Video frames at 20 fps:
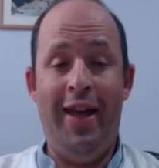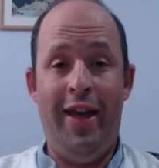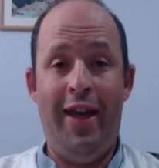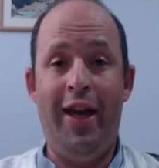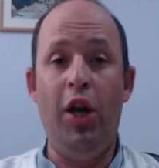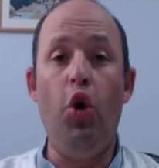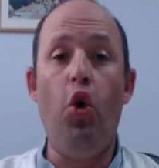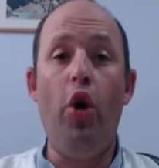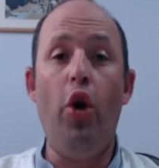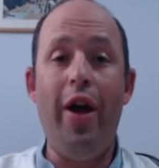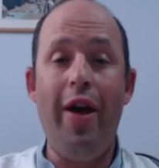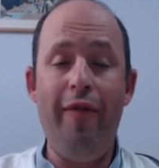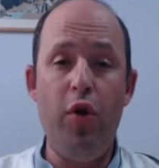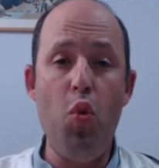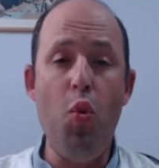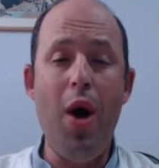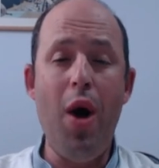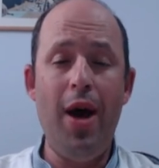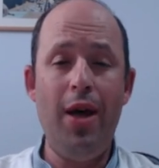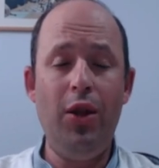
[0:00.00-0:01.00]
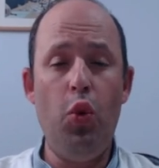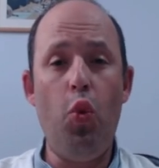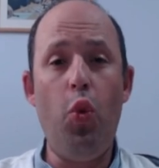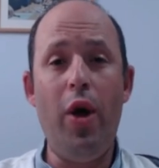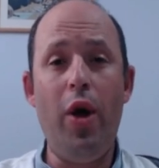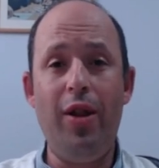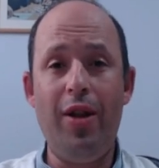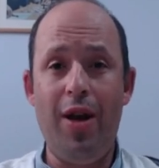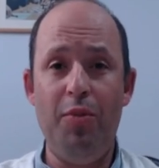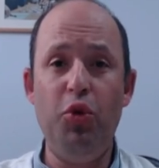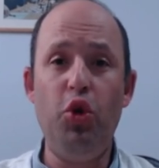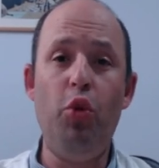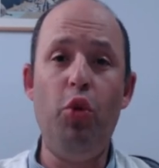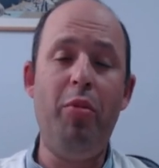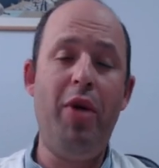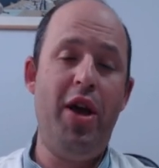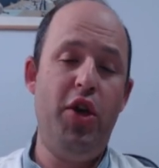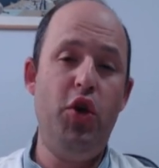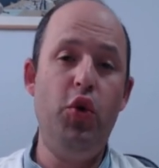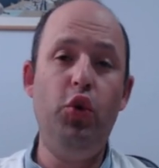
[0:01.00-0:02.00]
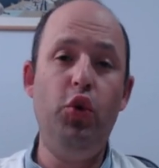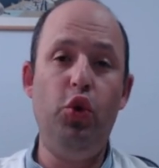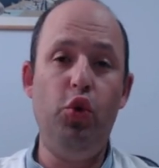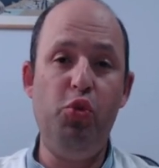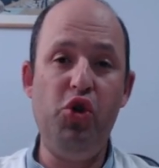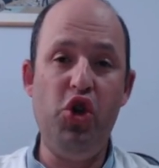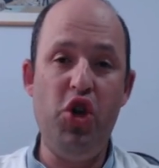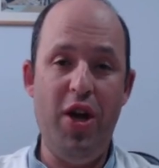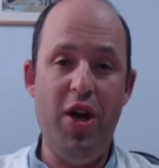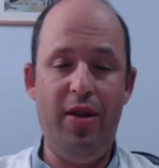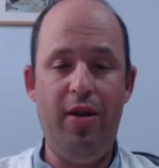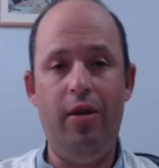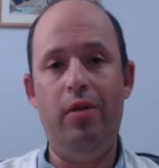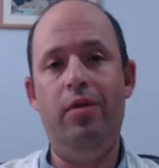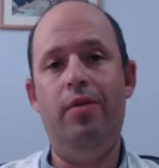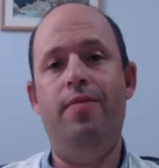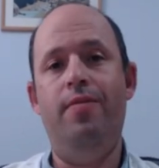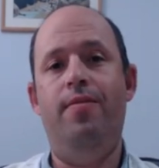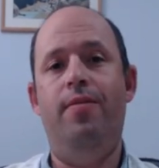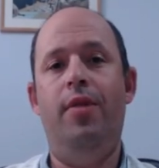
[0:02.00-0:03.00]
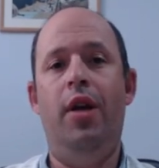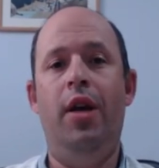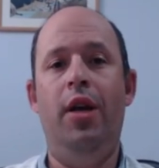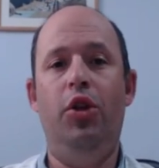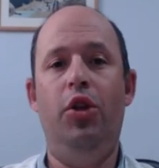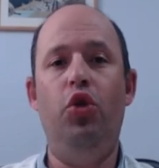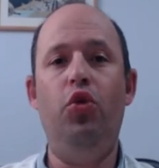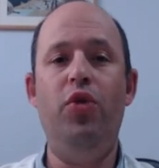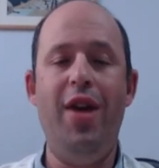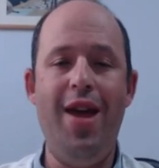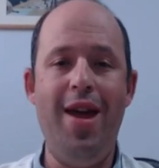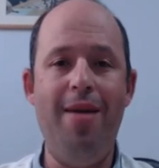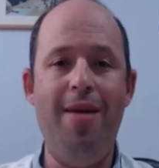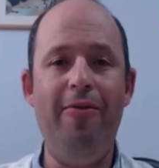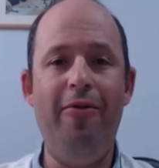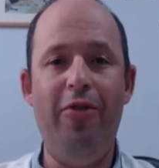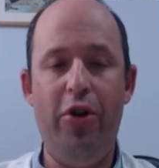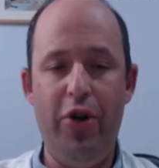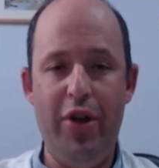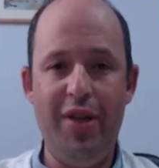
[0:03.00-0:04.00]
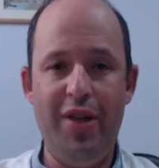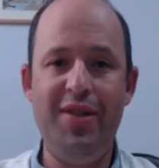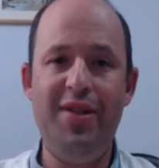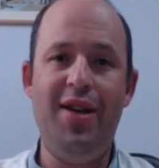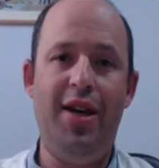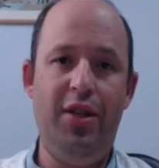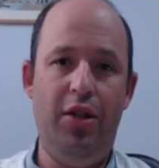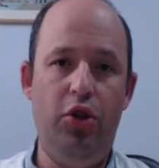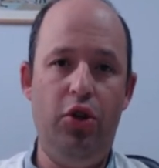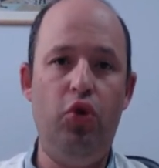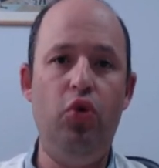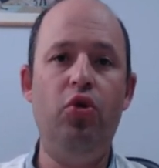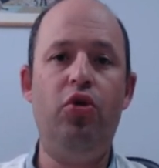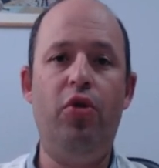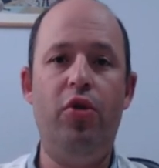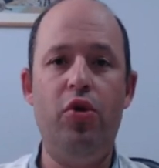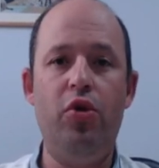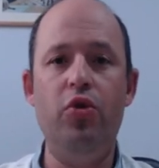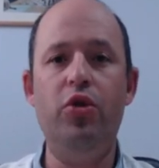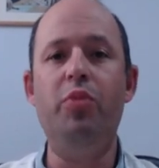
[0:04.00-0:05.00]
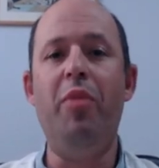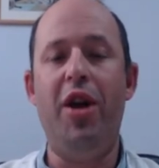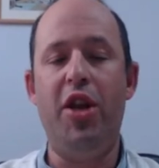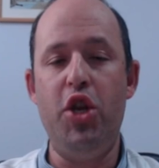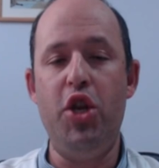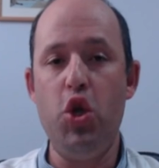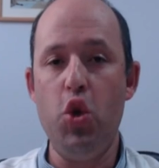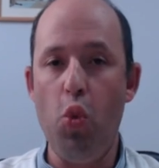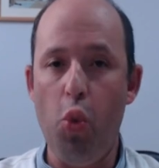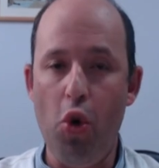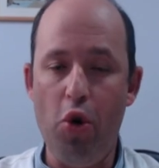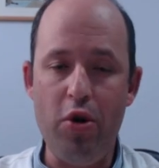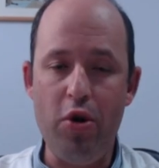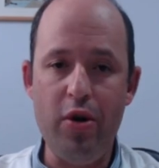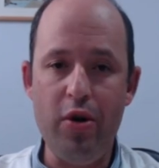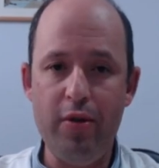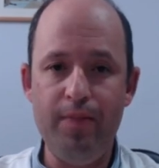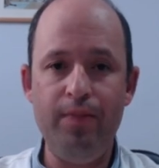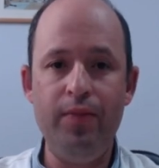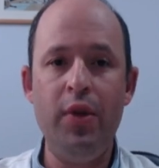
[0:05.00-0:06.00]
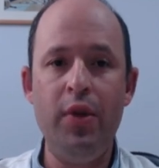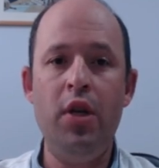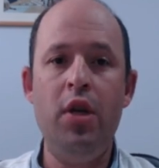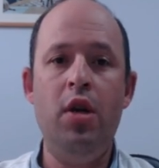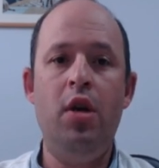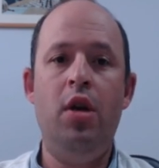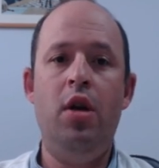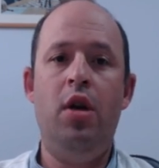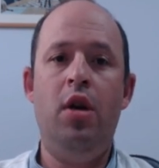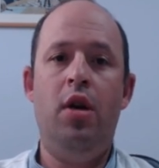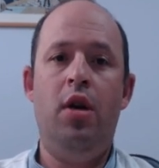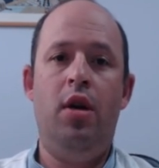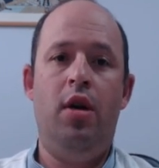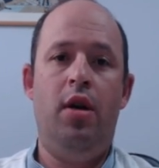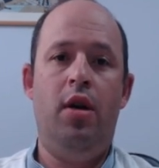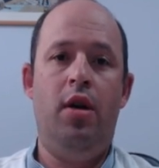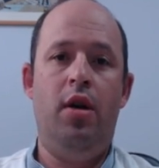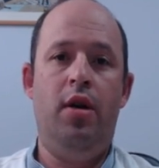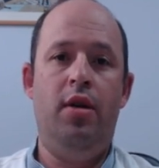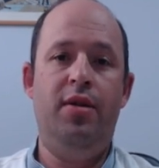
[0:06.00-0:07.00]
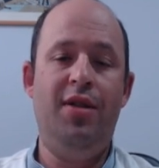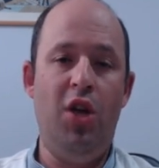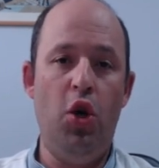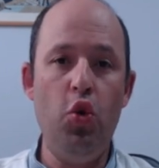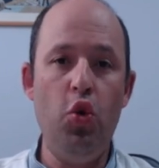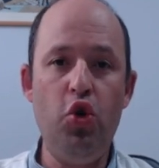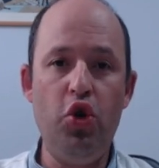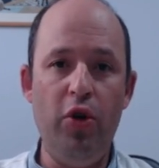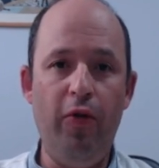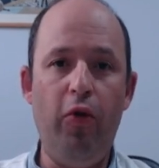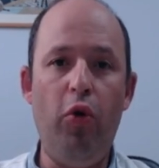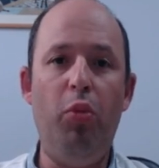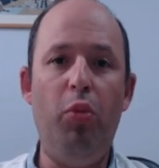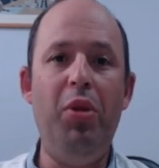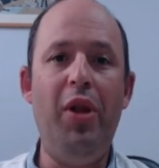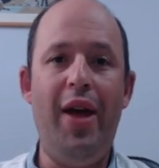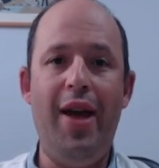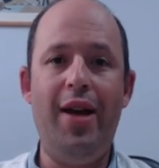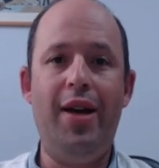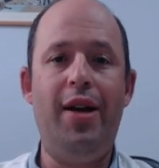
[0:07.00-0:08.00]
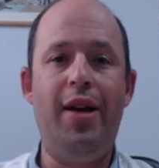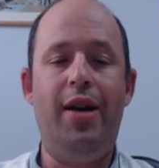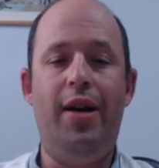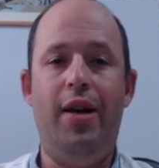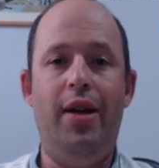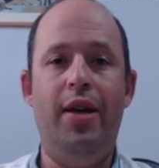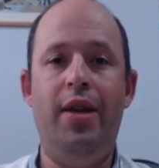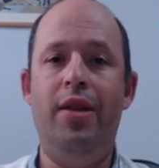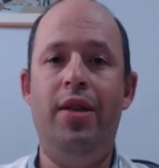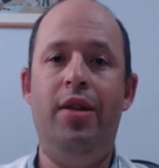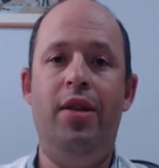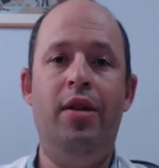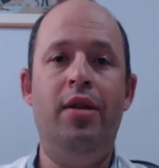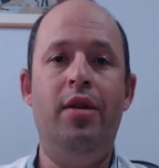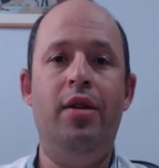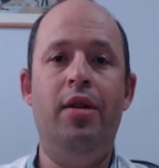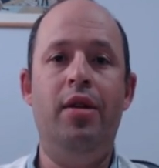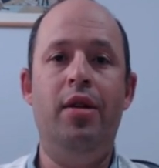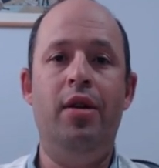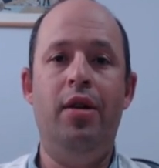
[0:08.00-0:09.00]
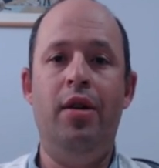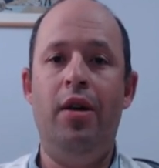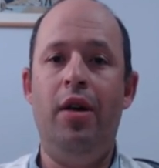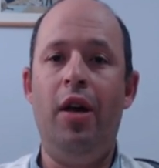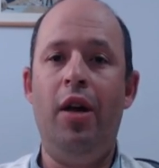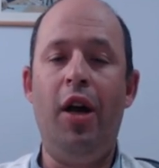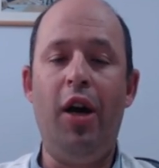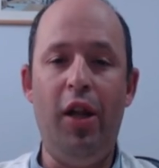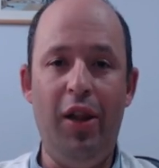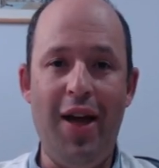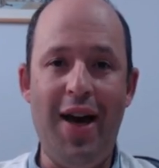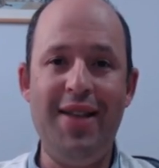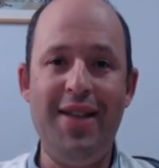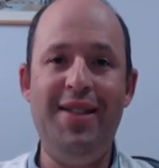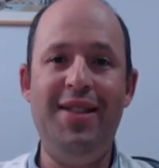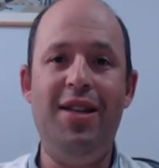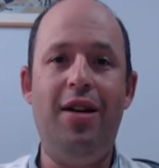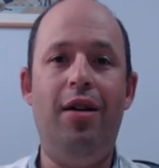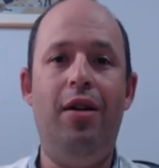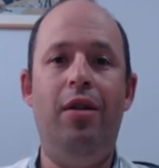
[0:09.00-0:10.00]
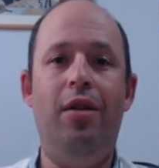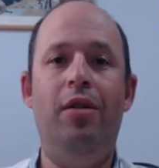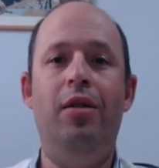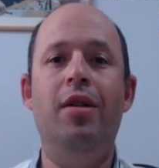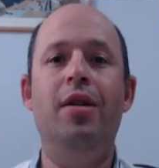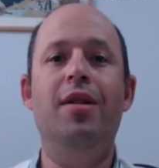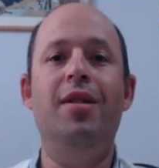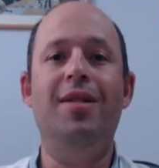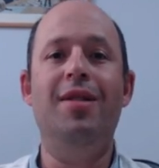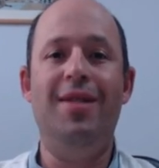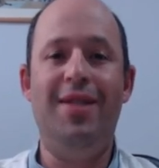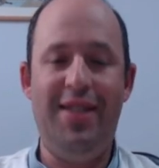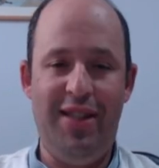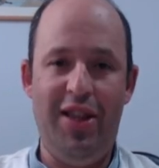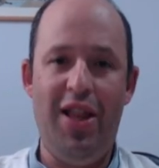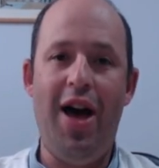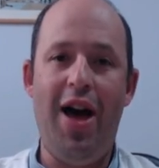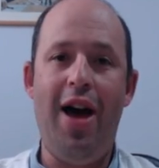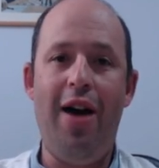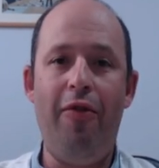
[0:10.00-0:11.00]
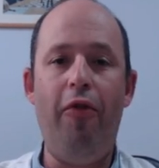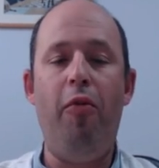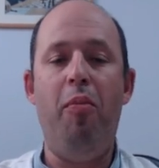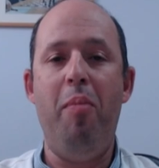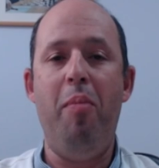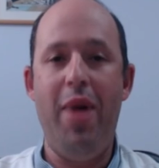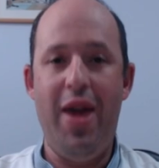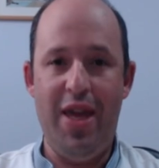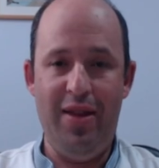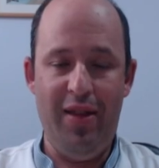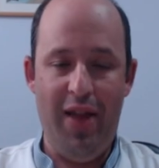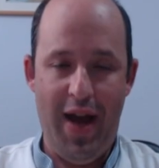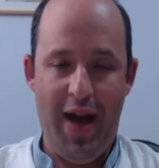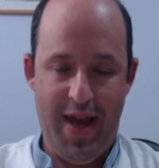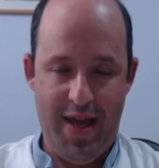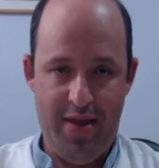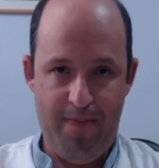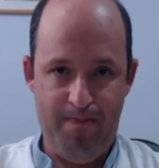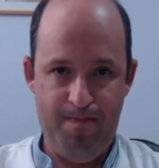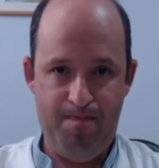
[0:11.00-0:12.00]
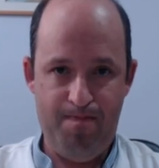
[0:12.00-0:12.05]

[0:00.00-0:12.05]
Hello everyone, welcome to my YouTube channel. Today I'm very excited to introduce my new work, Solution for Black in Classical Slav Main Line.